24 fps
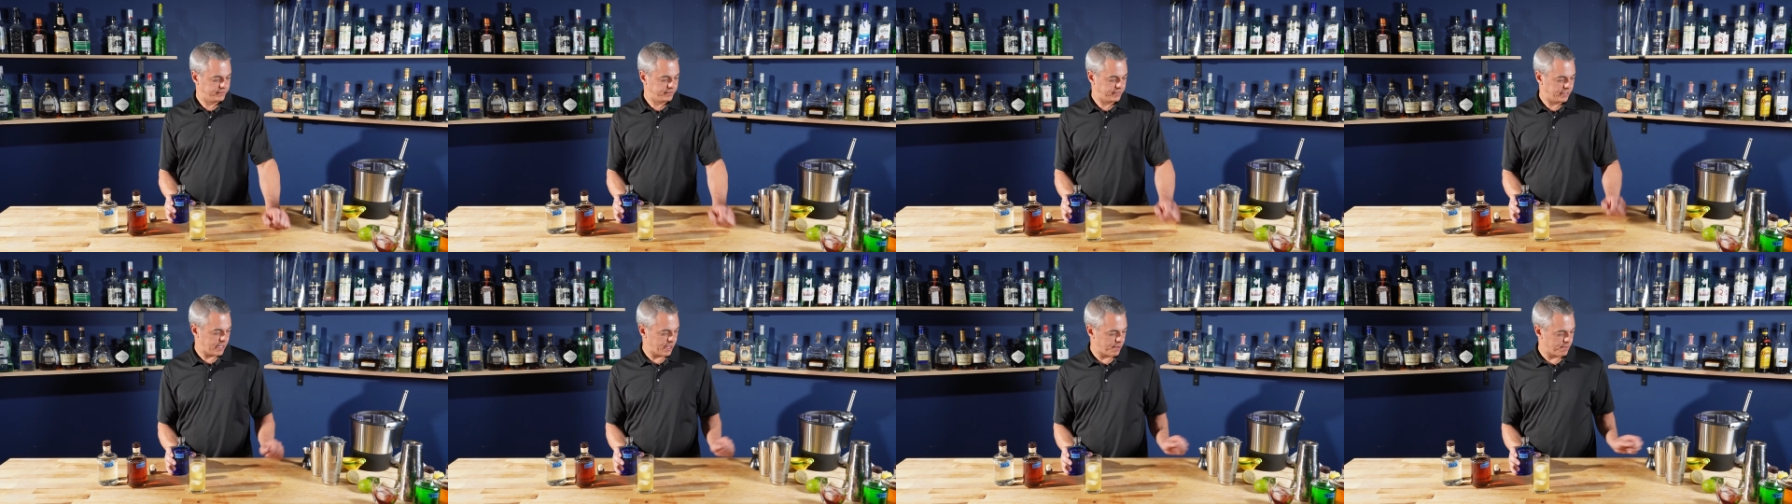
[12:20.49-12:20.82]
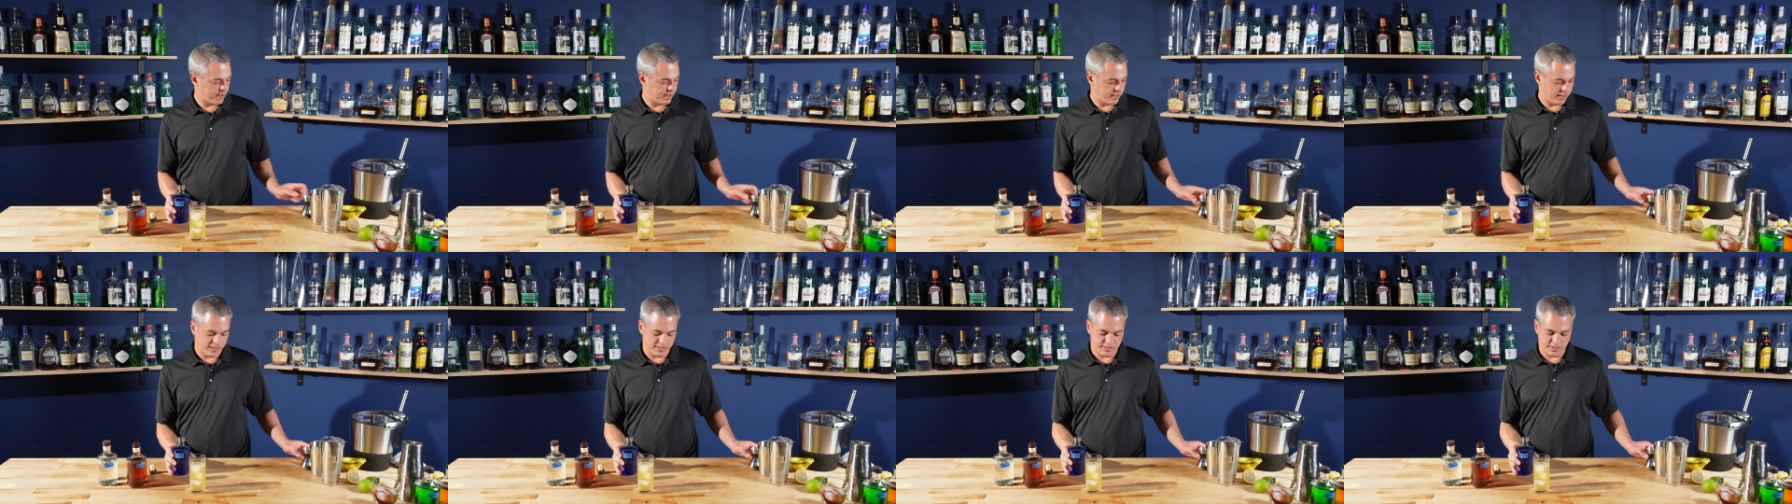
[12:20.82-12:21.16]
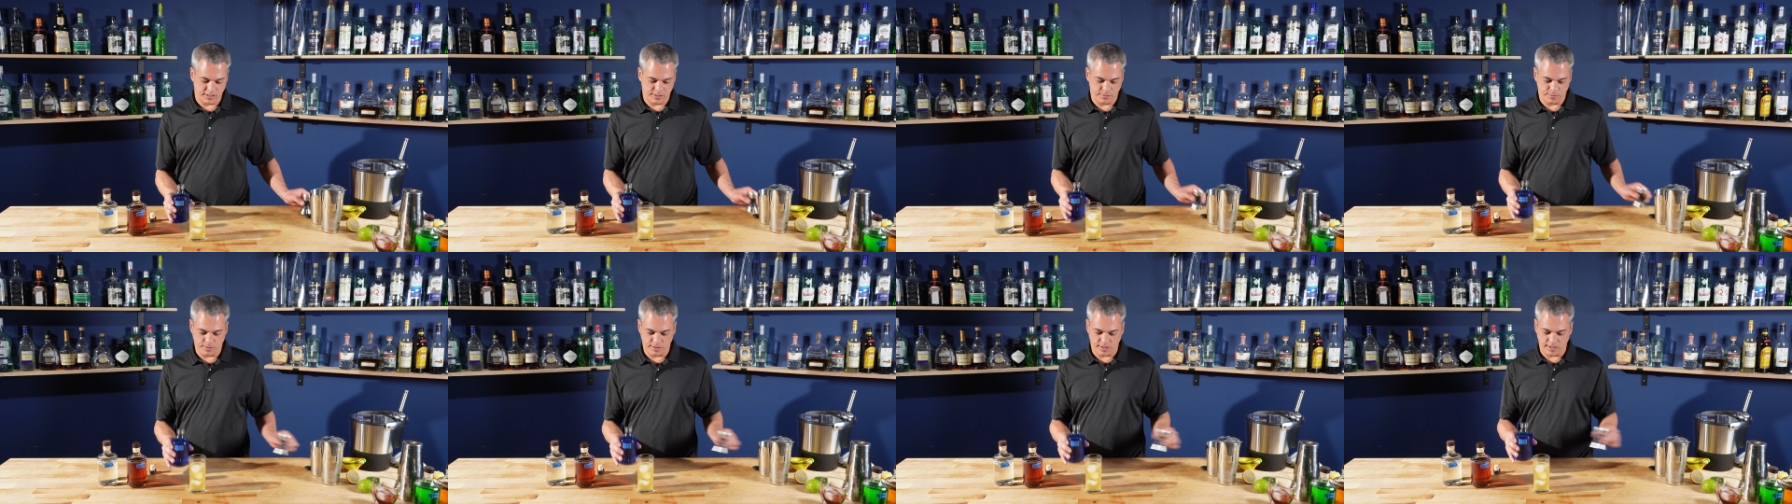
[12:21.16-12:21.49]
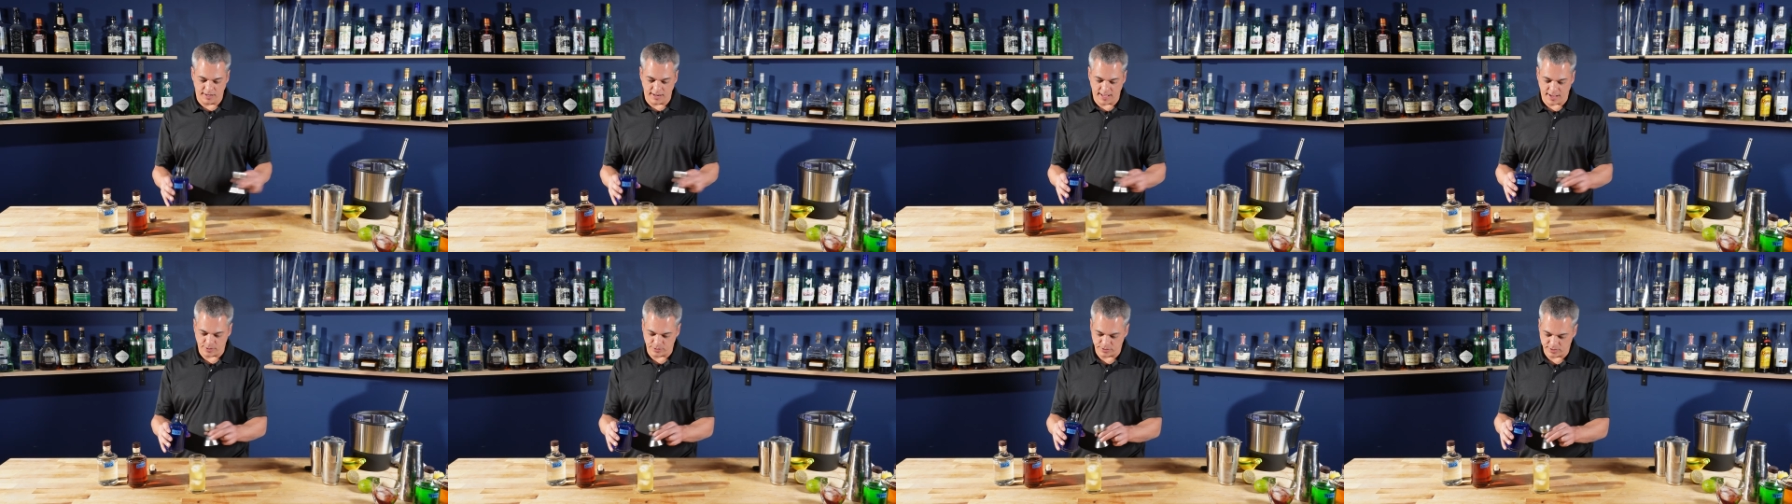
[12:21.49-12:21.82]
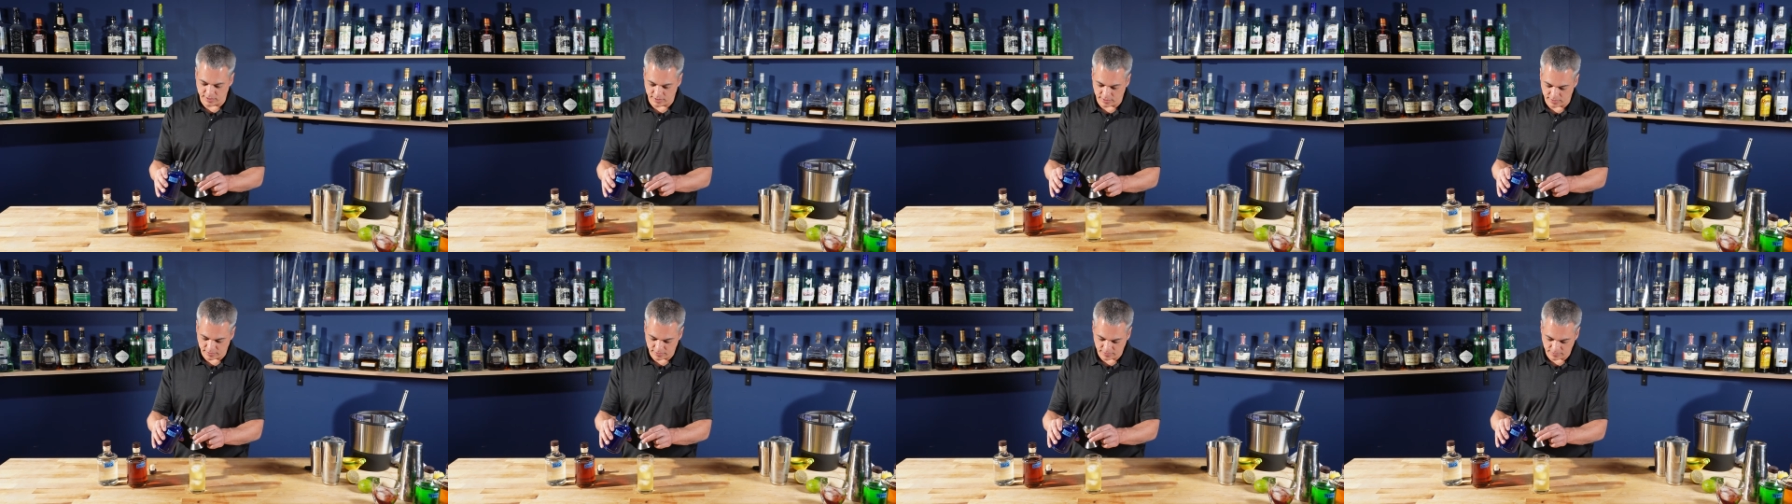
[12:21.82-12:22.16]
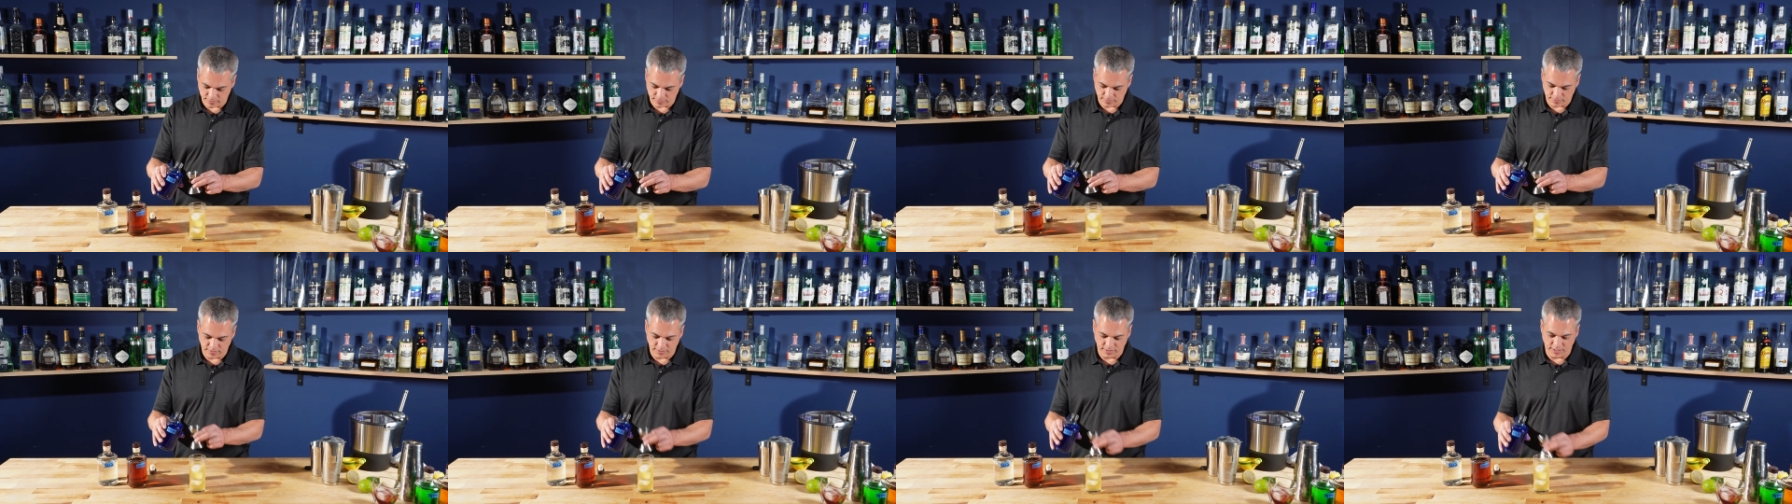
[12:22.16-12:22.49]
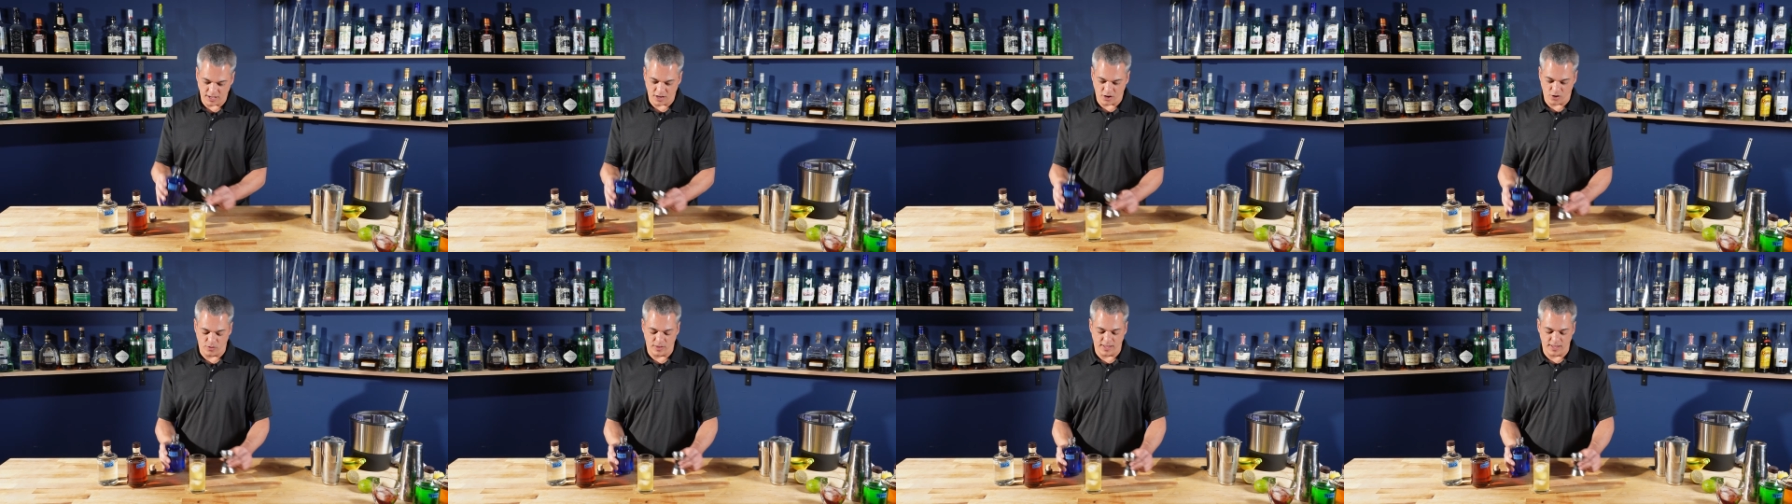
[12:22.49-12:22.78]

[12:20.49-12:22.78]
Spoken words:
How about let's just put 1 ounce in? No,